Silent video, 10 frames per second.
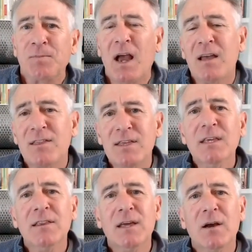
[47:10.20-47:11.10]
I
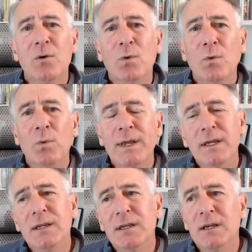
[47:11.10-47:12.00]
think that
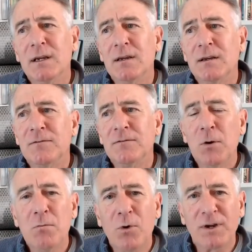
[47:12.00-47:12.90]
we
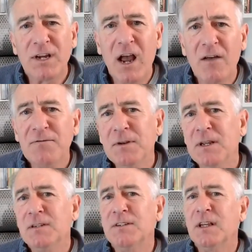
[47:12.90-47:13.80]
feel more
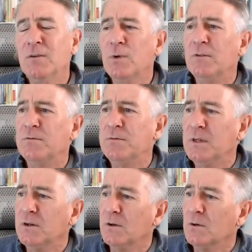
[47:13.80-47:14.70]
confident and we
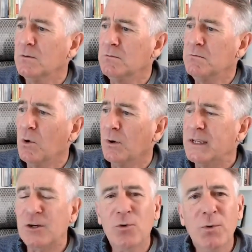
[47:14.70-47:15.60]
feel more
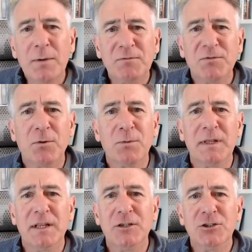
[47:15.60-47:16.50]
equipped for
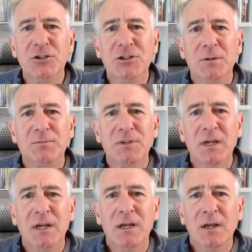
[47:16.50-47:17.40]
relationships
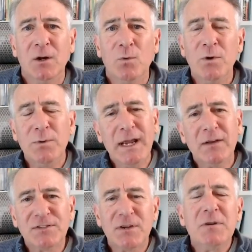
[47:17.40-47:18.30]
when we
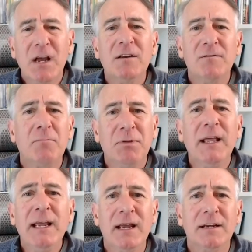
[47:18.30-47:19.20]
have some kind of a
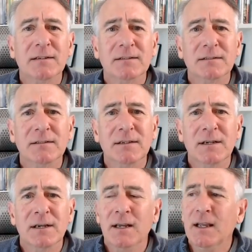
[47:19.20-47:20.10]
plan. Yeah,
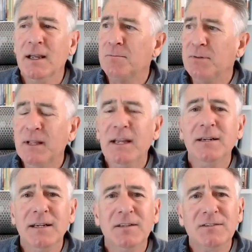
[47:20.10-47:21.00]
for sure. And the plan
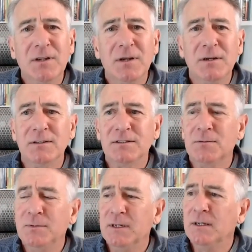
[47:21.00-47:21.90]
needs to
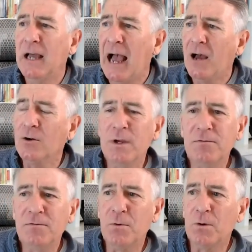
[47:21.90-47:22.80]
be, how do we
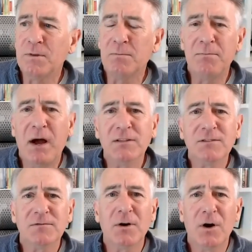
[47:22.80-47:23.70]
form the bonds
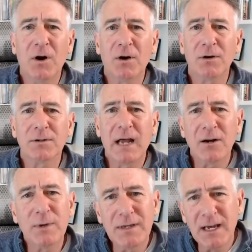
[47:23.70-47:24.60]
of our heart? How do
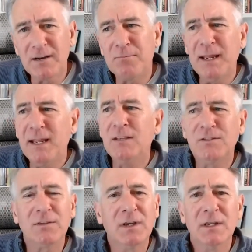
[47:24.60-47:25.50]
we kind of
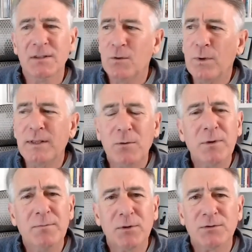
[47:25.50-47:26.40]
pace the way that we
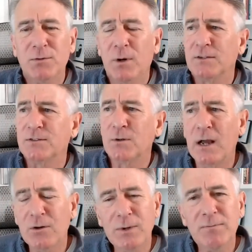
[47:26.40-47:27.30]
build trust? Or
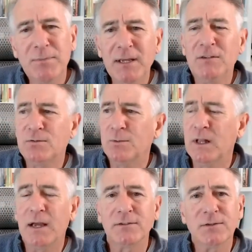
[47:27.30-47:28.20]
how do we pace
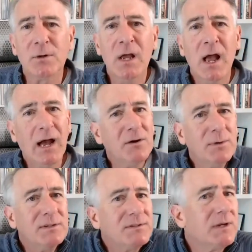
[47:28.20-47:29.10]
reliance? Or how do
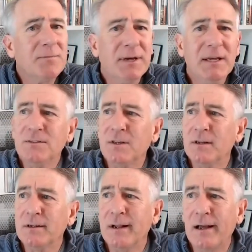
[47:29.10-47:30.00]
we set a pace
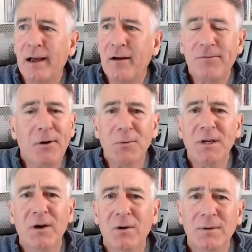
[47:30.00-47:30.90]
on how far we
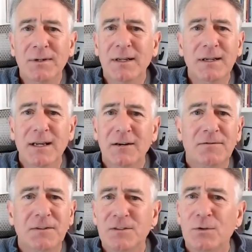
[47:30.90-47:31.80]
go in any kind of
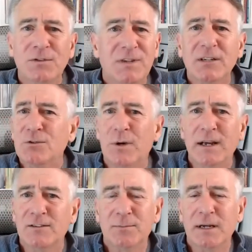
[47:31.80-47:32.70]
physical, sexual
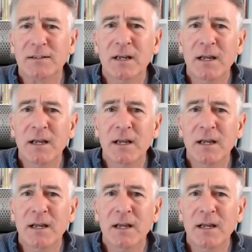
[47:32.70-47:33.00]
aspect?